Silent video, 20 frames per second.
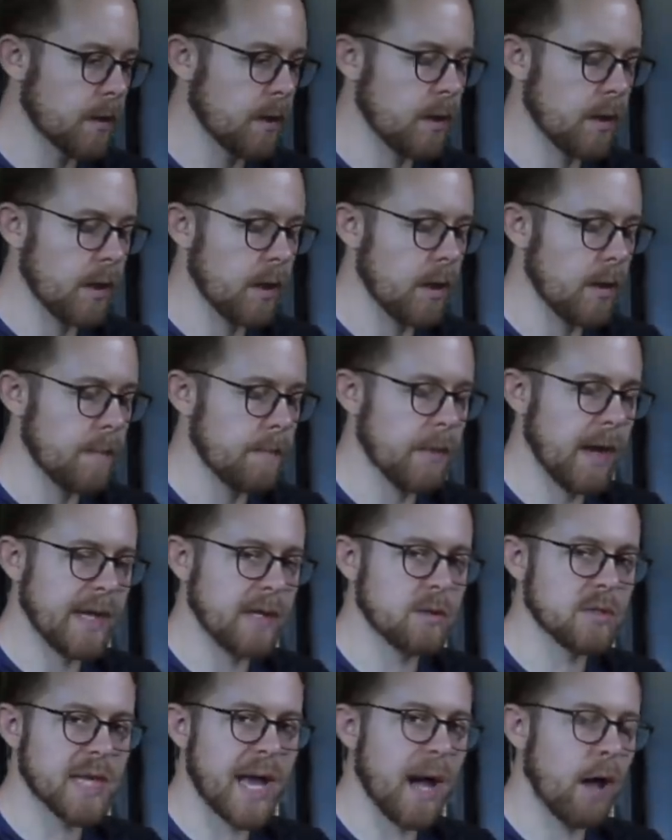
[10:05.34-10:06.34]

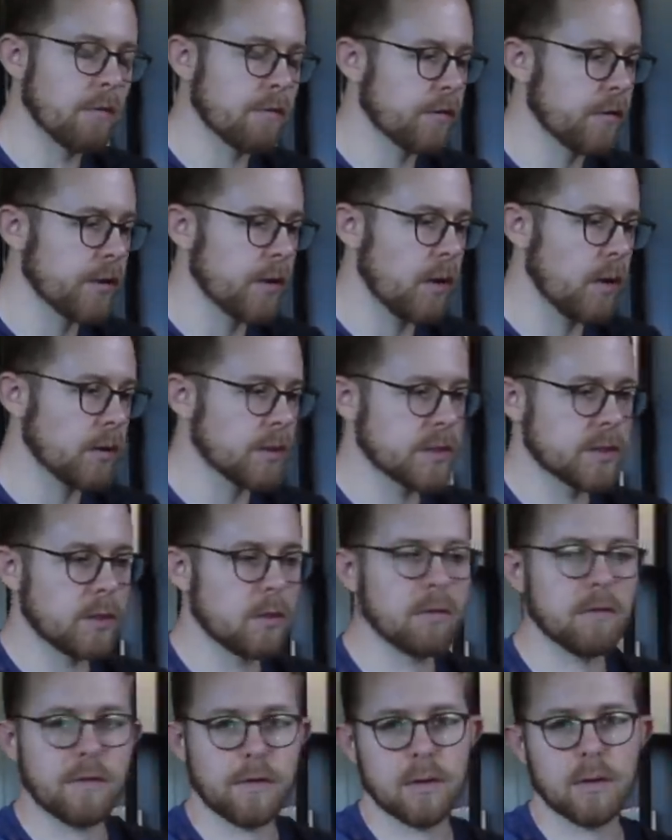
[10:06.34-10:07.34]
Alfred
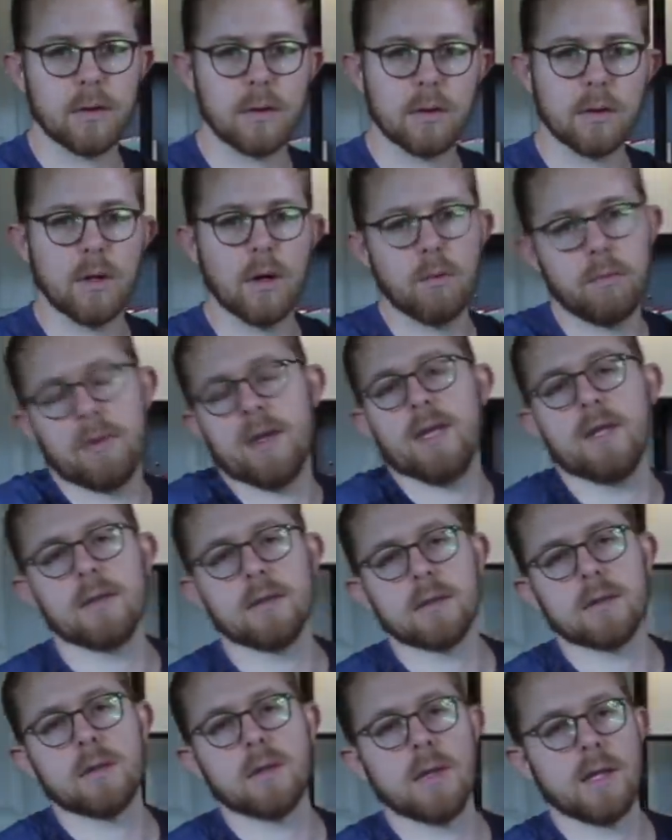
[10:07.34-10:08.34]
also for
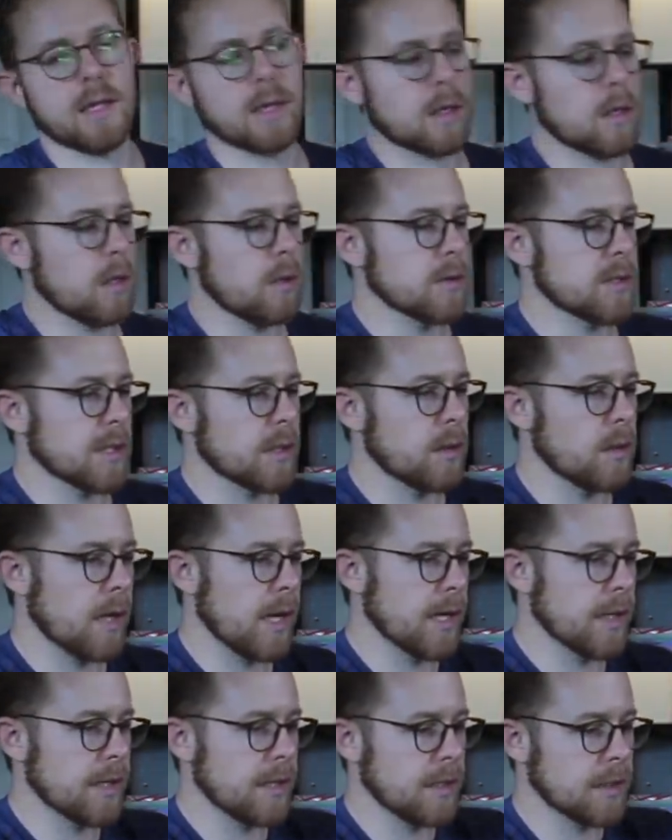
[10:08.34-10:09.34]
opening and closing a
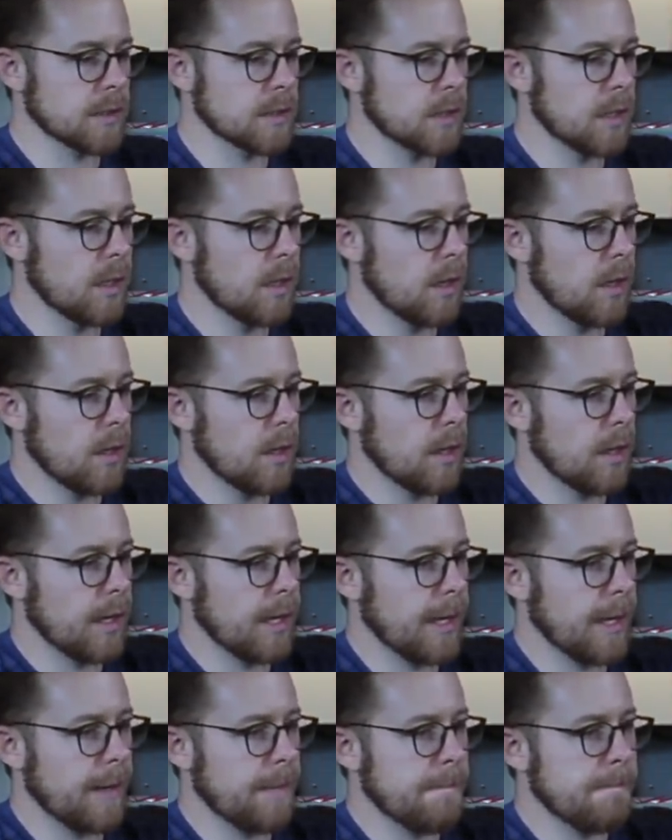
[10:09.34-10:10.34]
lot of things.
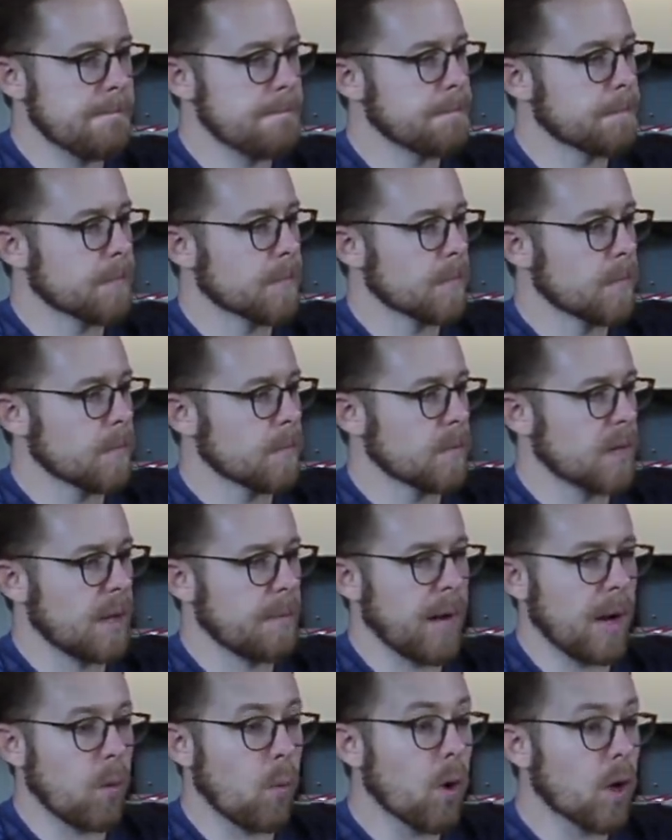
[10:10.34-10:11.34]
And
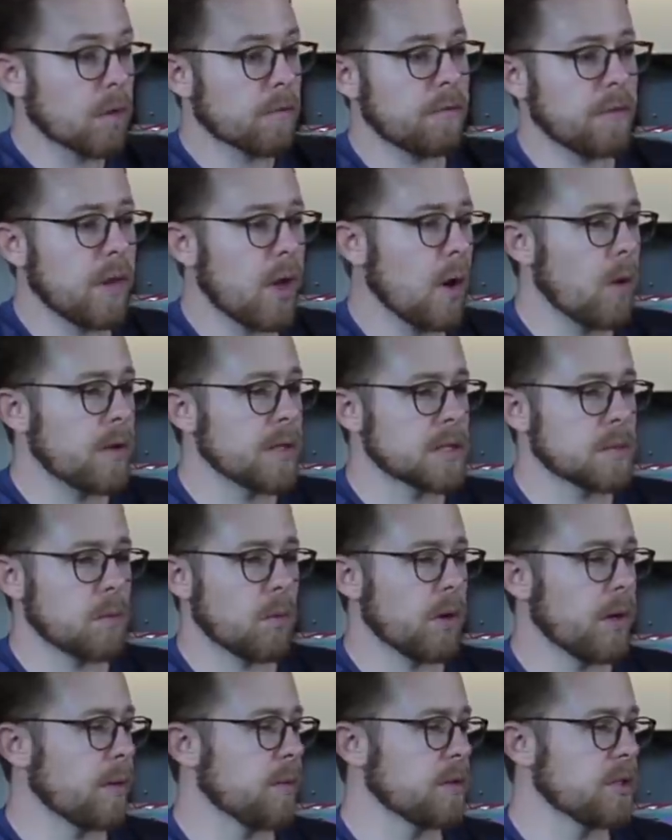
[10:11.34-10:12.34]
my workflow this
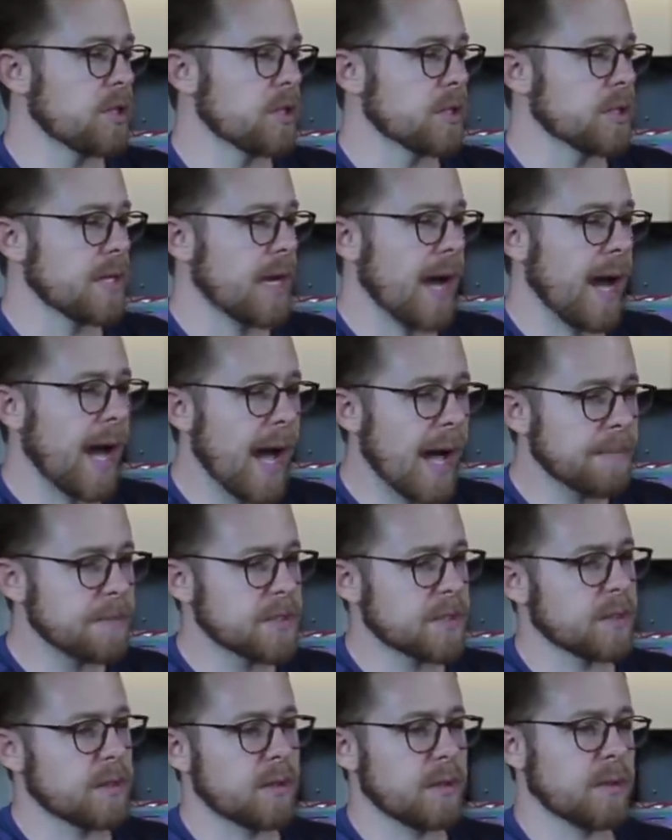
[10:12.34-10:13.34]
morning was just
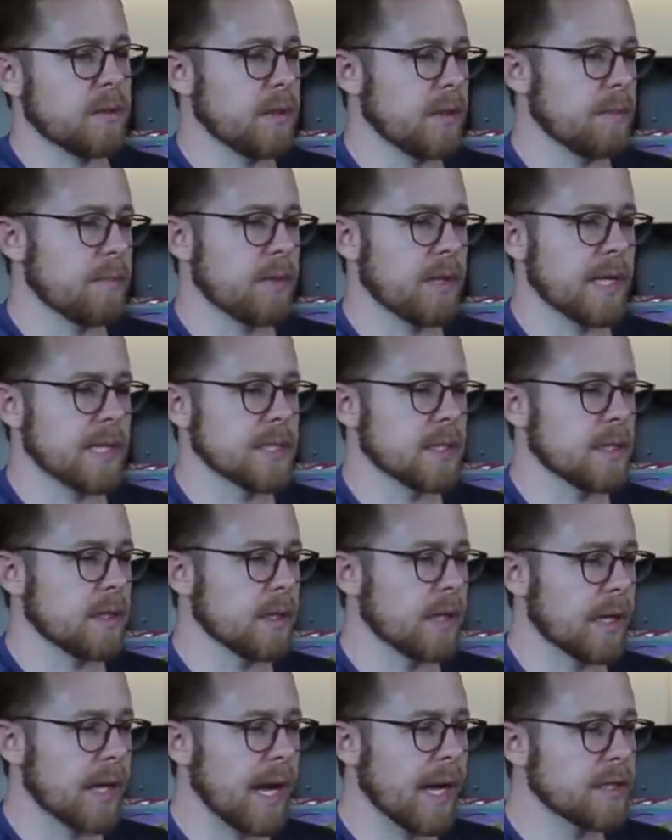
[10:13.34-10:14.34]
absolutely pleasant.
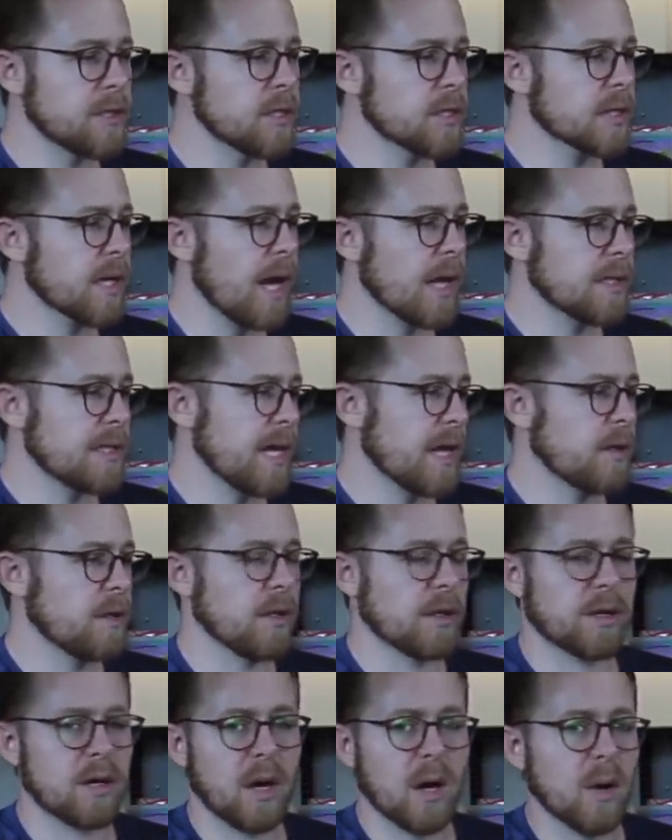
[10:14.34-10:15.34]
Like, I just got down to
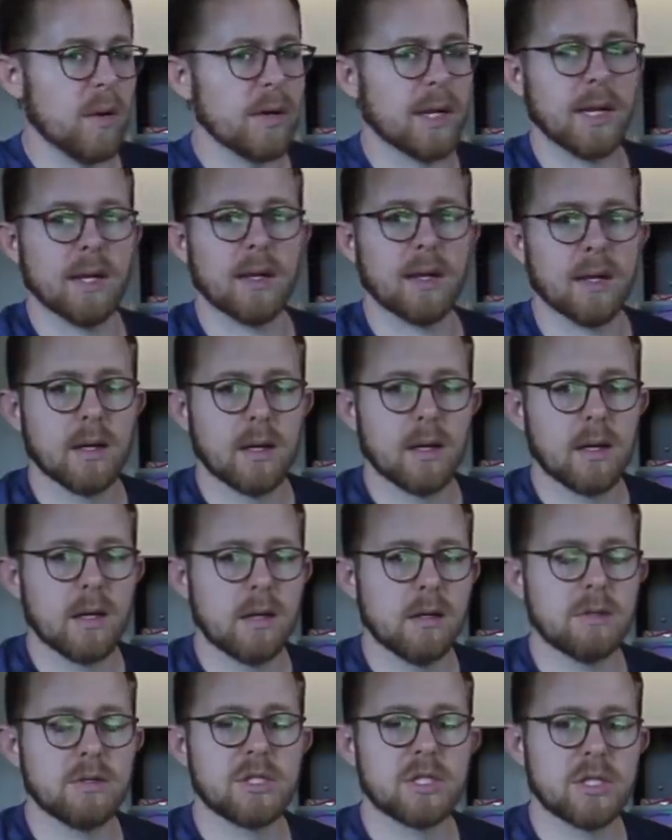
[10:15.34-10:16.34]
coding.
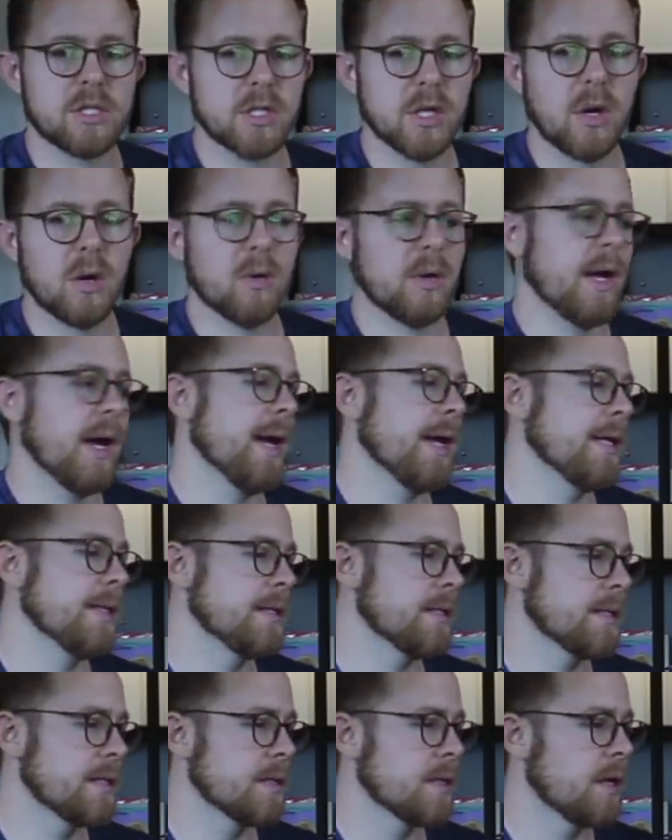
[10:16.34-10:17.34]
It was so
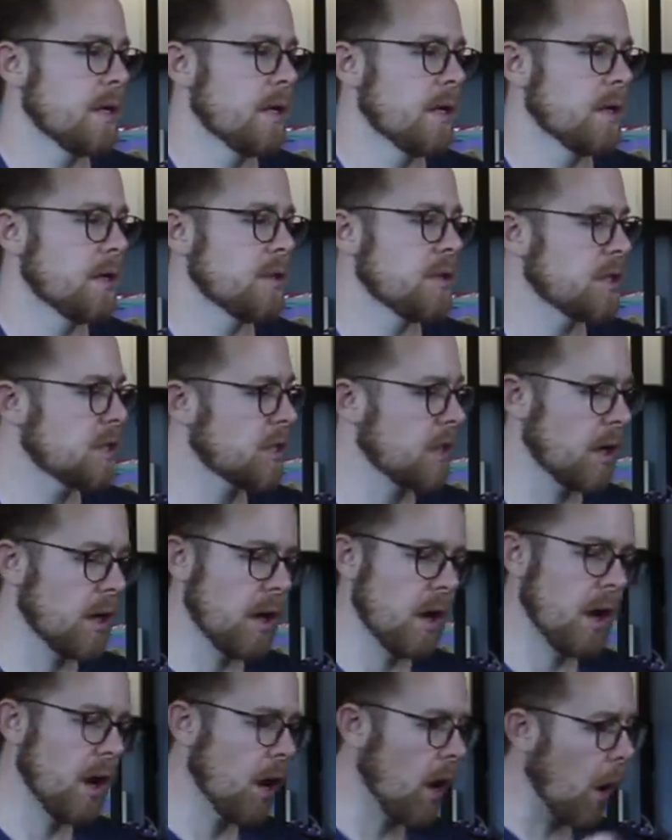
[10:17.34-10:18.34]
nice just to
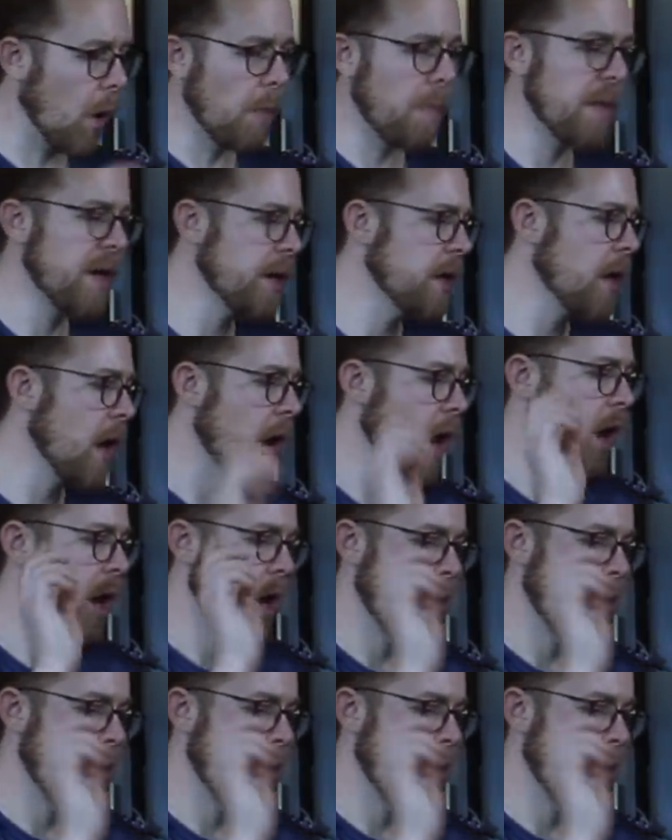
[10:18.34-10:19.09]
open.